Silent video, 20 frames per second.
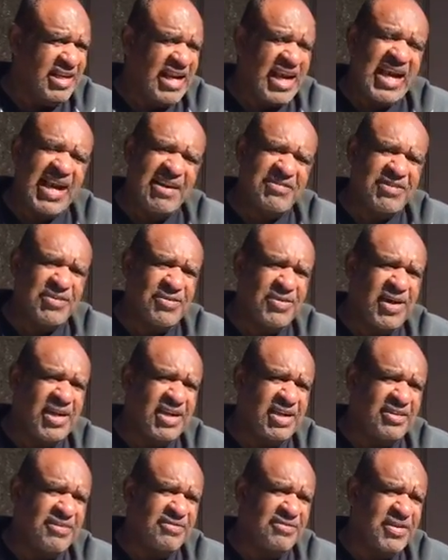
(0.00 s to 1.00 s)
then I have to
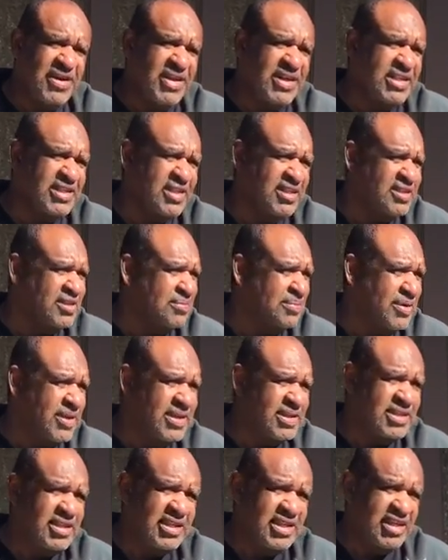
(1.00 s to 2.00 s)
run a very
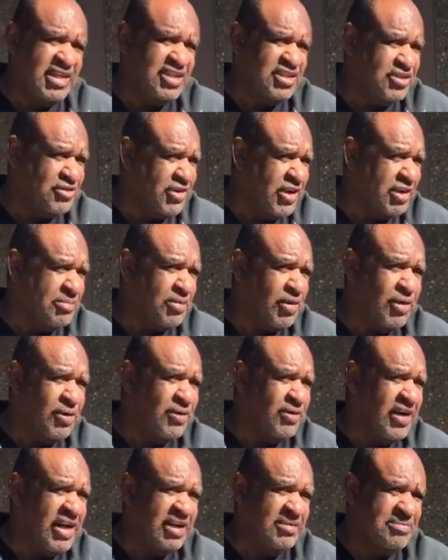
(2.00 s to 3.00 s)
disciplined and strict
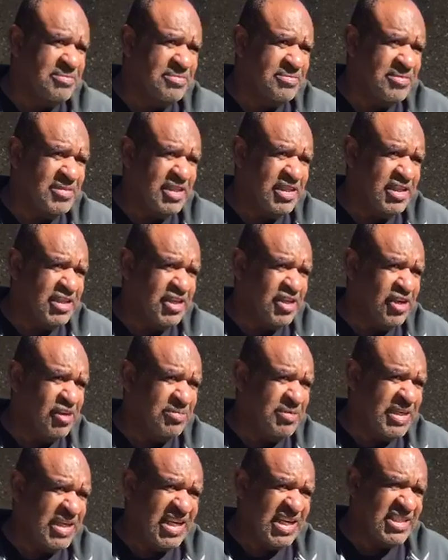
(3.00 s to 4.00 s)
program,
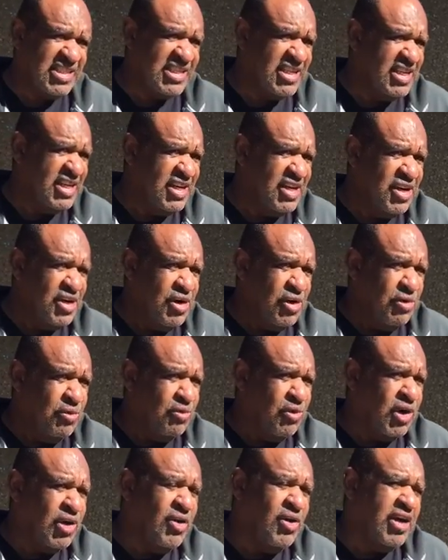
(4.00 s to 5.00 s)
because
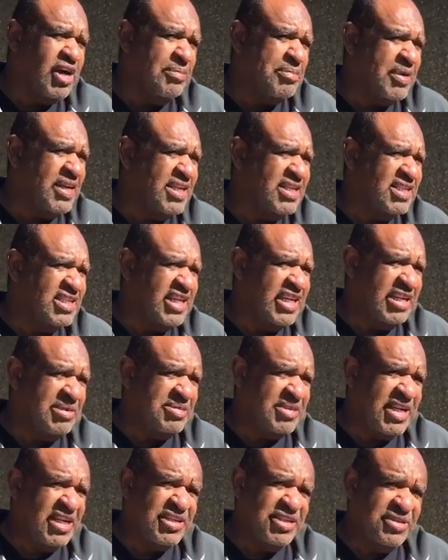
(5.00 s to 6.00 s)
we're going up against
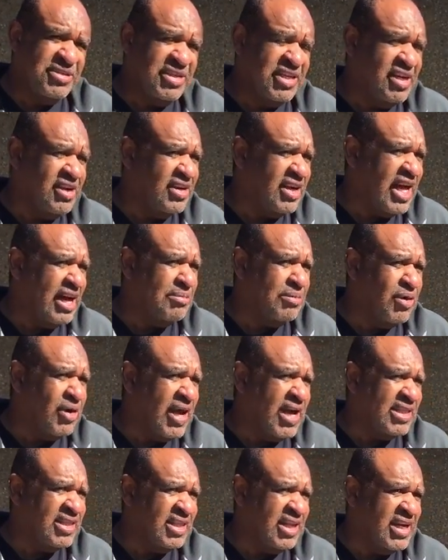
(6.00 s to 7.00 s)
teams that usually are a lot more
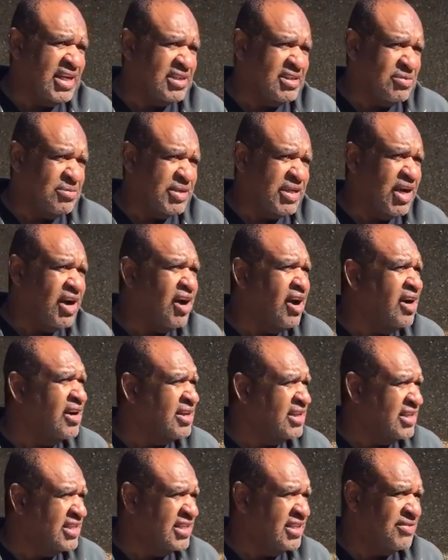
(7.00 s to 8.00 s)
athletic than we are,
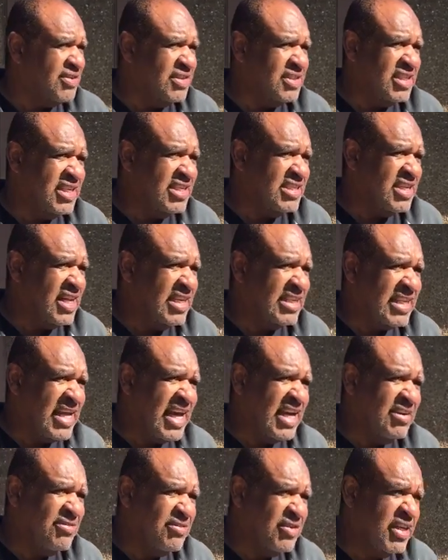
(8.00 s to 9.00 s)
different things like
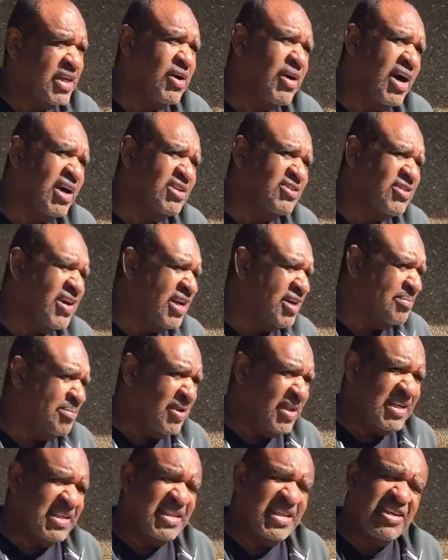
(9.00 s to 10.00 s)
that. And if we go out and try to
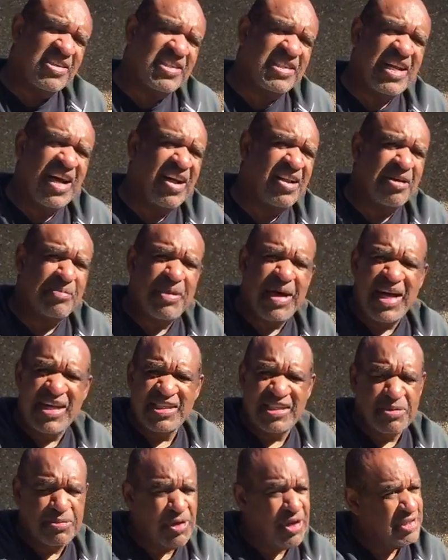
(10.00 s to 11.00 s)
play their style of
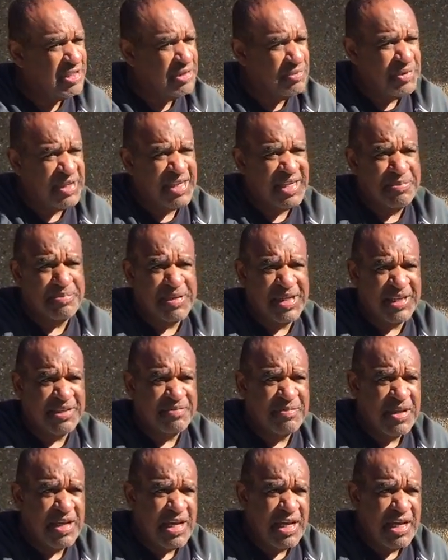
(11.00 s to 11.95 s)
basketball, then we get beat.